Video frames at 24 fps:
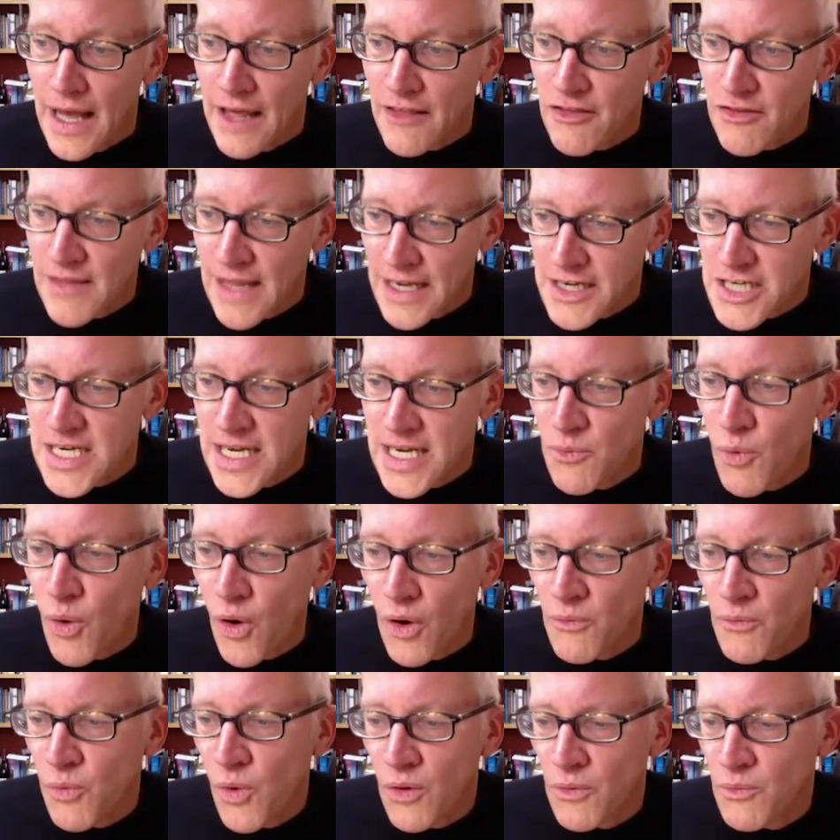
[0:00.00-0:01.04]
essentially
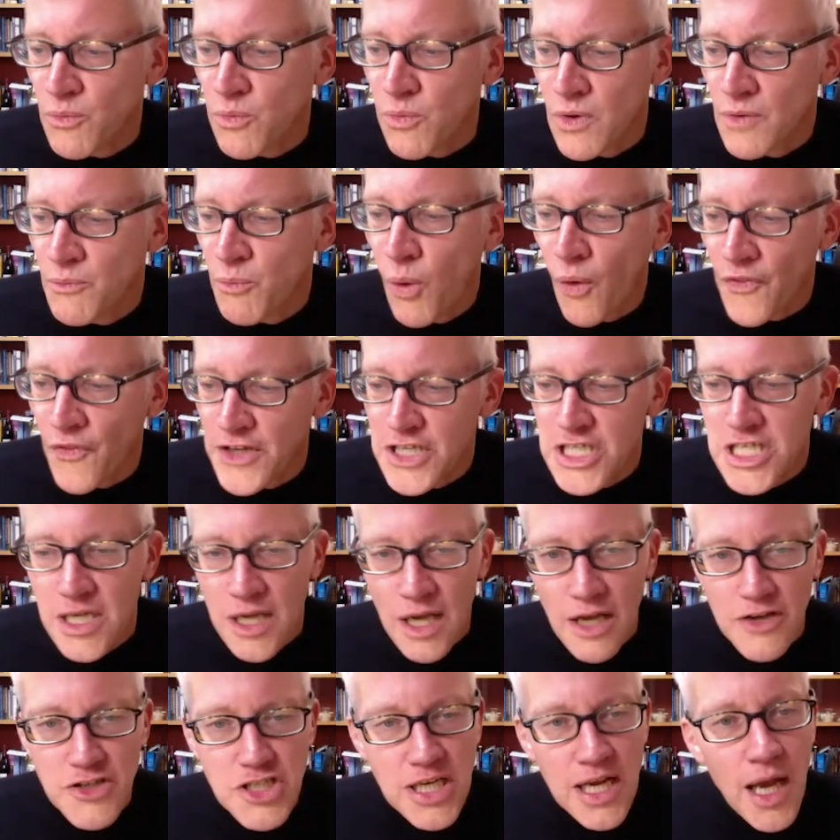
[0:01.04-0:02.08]
what the
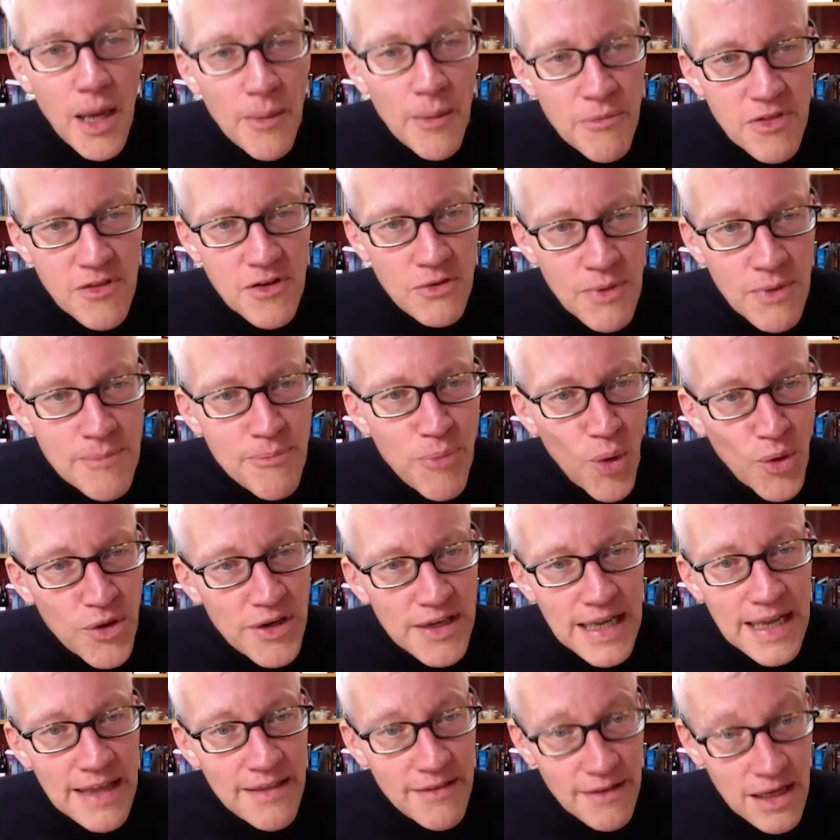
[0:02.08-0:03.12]
church comes to
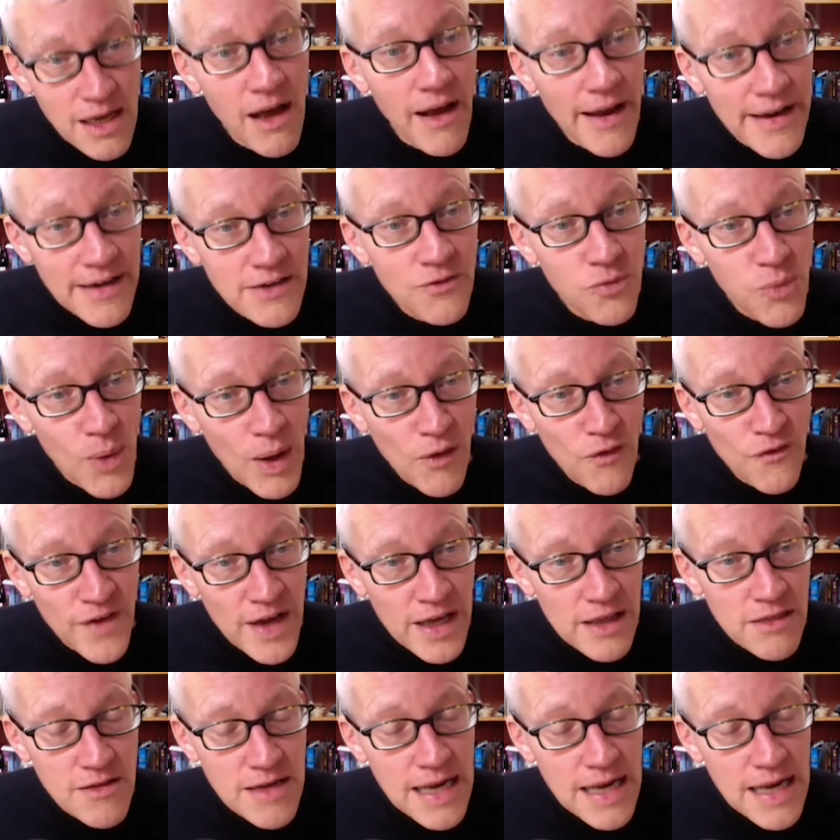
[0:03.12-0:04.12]
embody is a kind of welfare